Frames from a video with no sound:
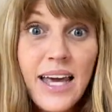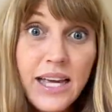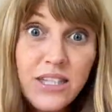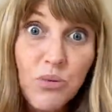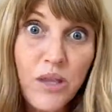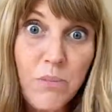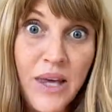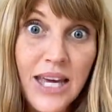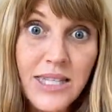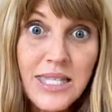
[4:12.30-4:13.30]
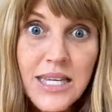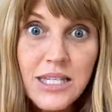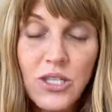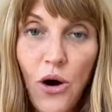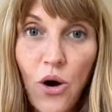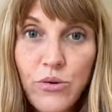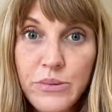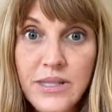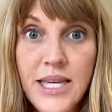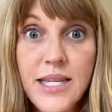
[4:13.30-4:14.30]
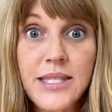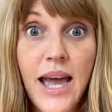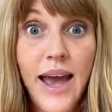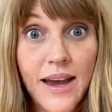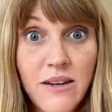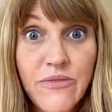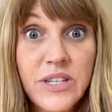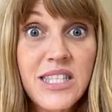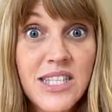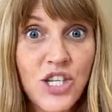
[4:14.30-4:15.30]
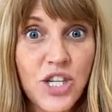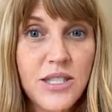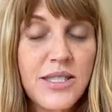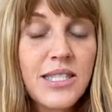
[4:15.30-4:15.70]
It's with PTs, OTs, and physicians.